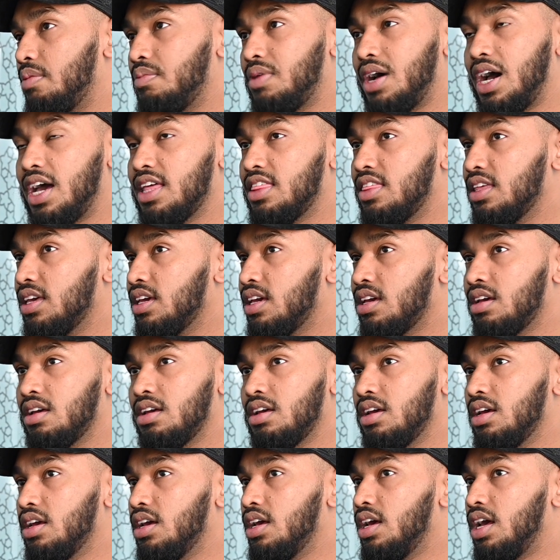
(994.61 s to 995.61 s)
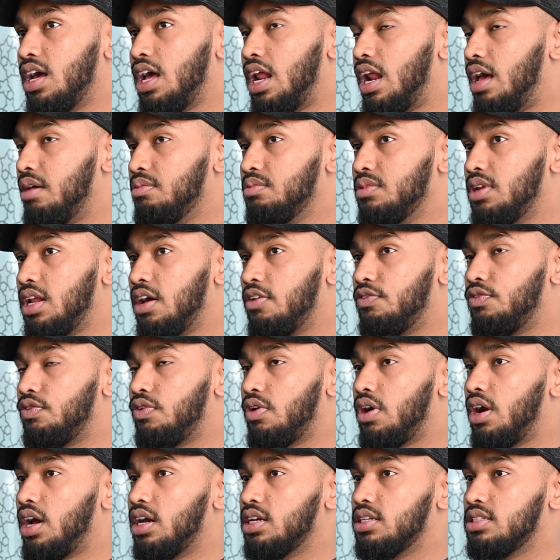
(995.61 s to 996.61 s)
But I think, alhamdulillah,
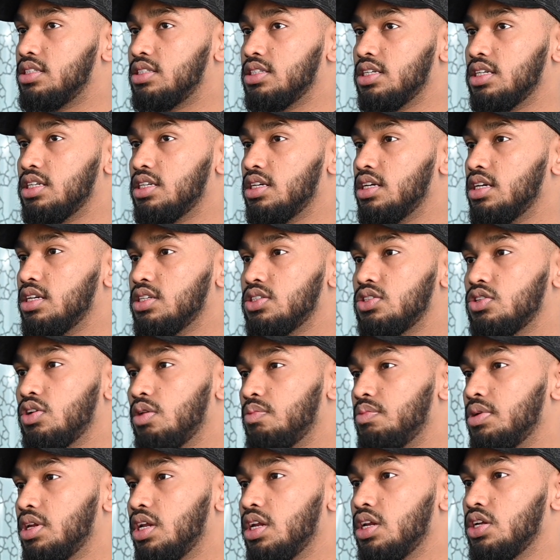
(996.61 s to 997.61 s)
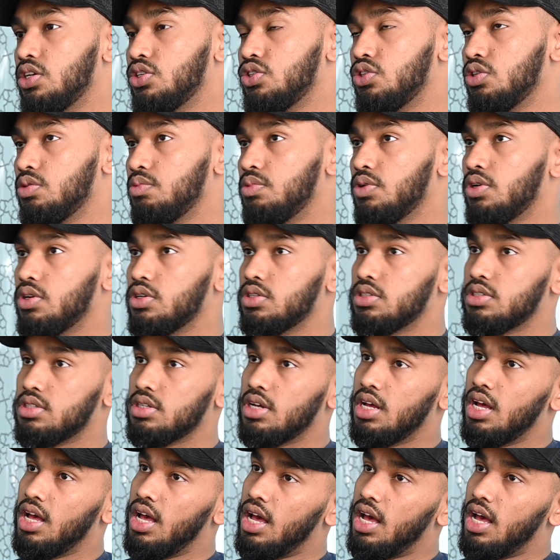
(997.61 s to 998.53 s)
for us, it's not been an issue, because